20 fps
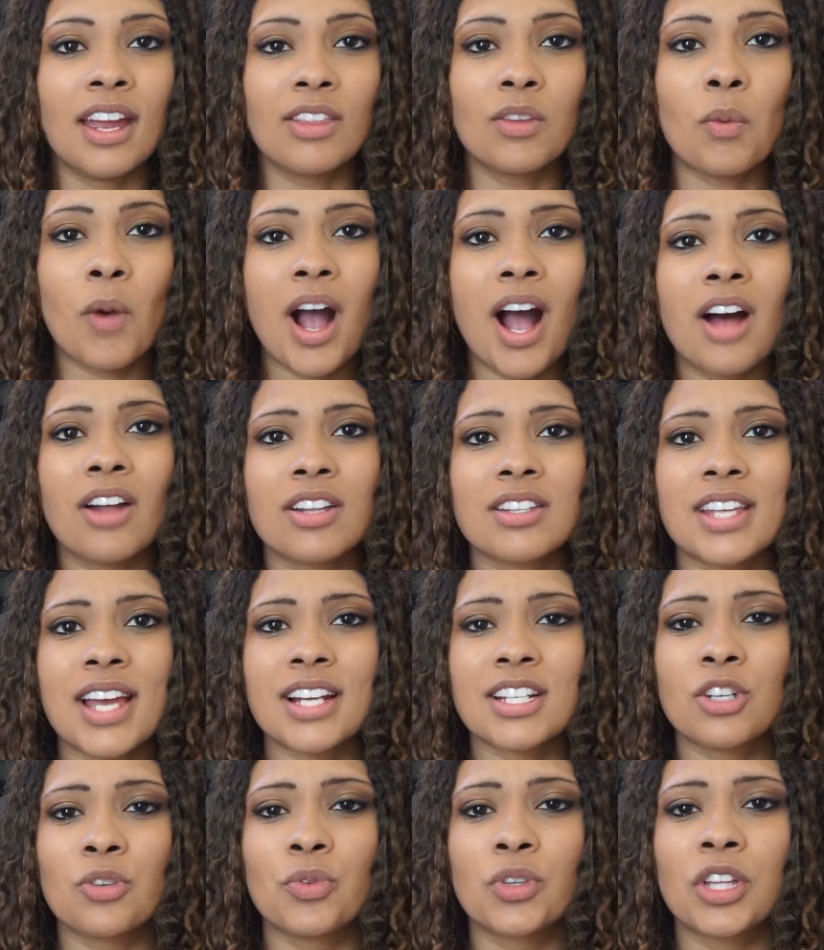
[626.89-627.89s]
In the wild, it's
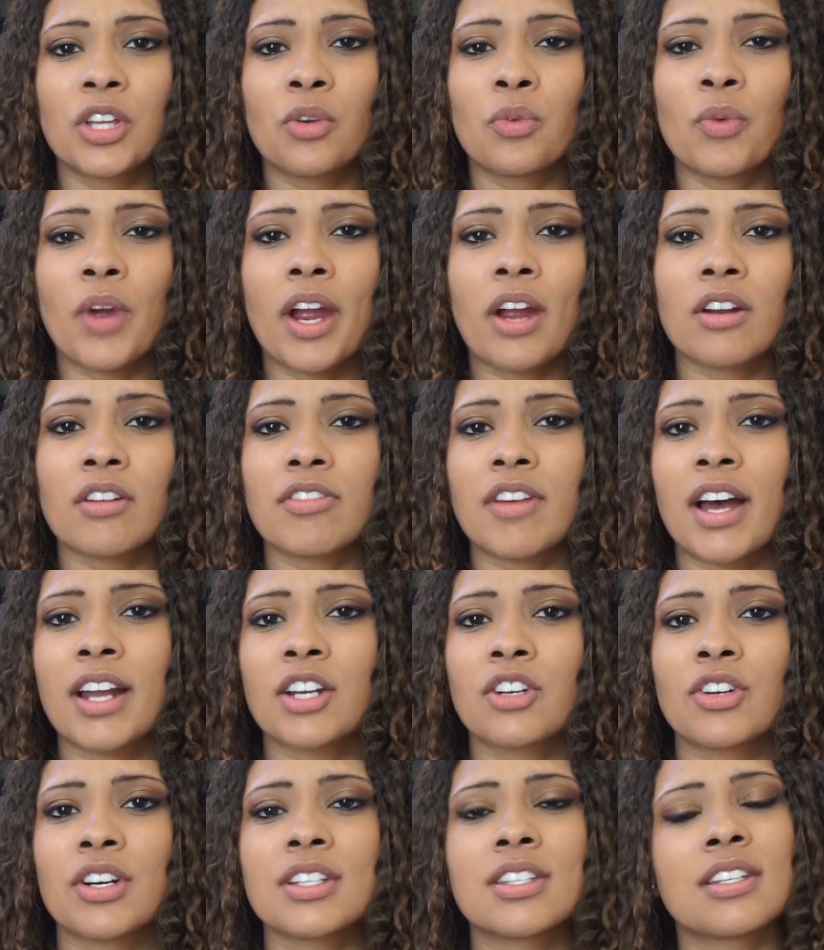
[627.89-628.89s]
actually really rare to find
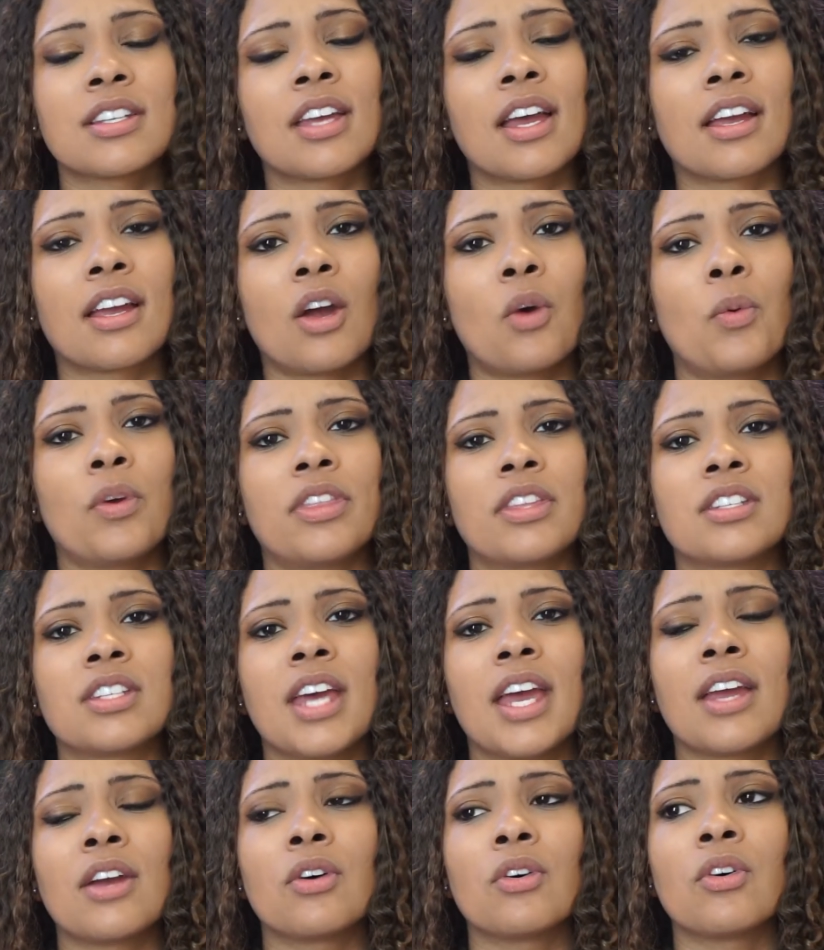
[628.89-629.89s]
a Crested Gecko with a
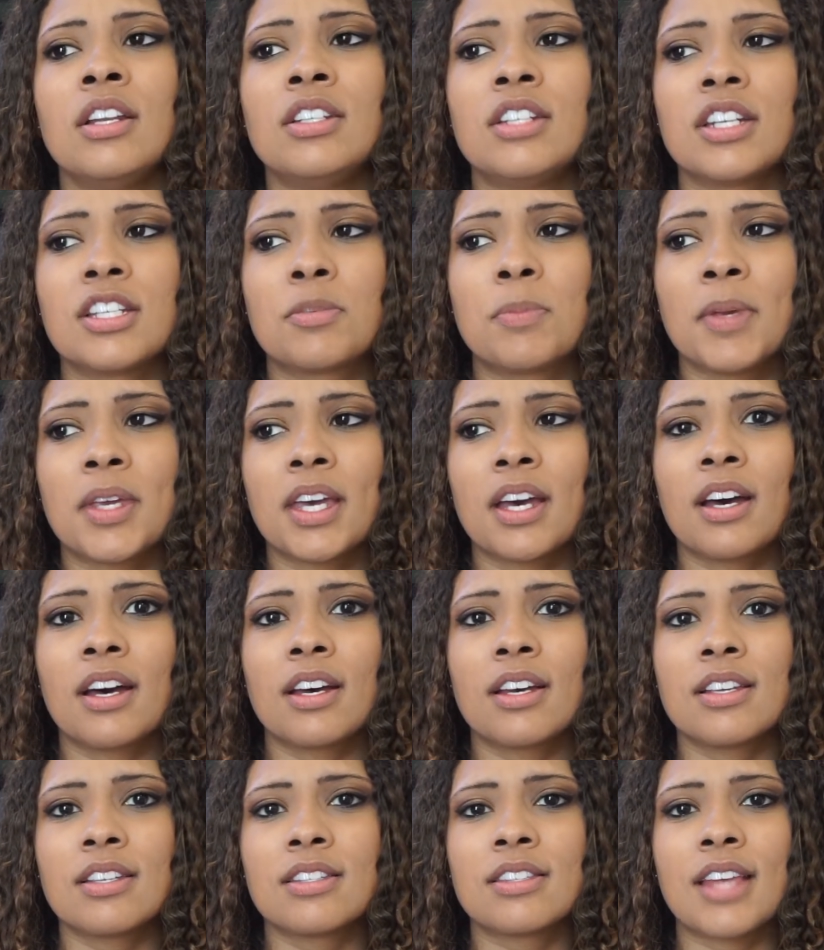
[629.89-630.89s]
tail just
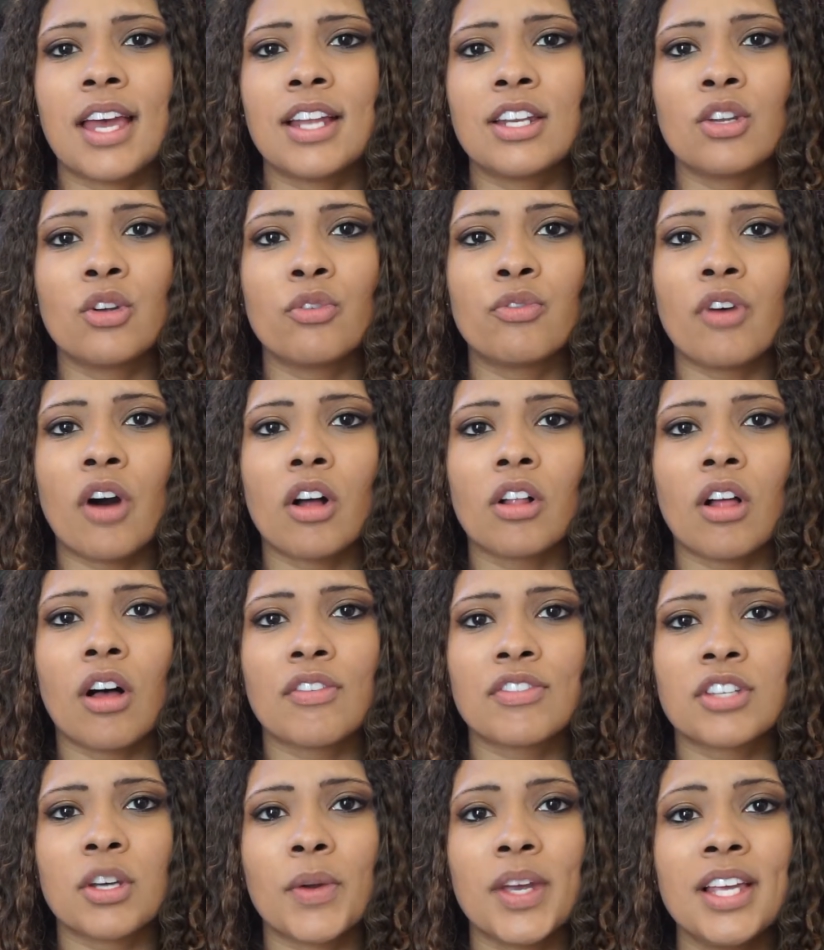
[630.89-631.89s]
because they do fall
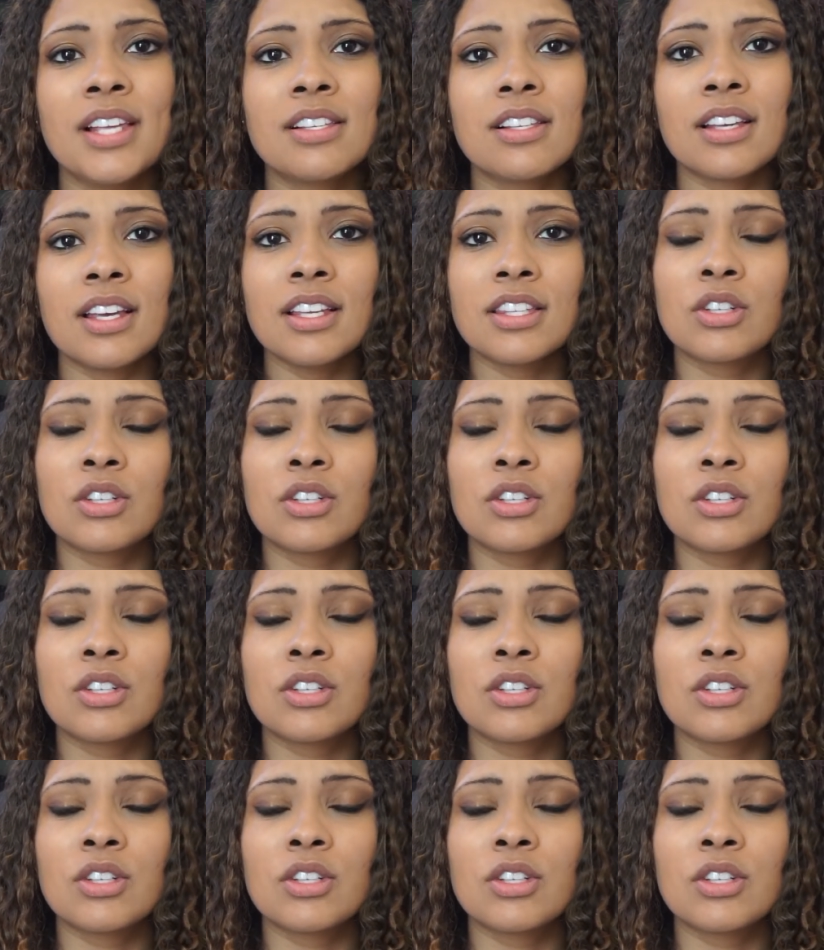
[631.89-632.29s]
off so easily.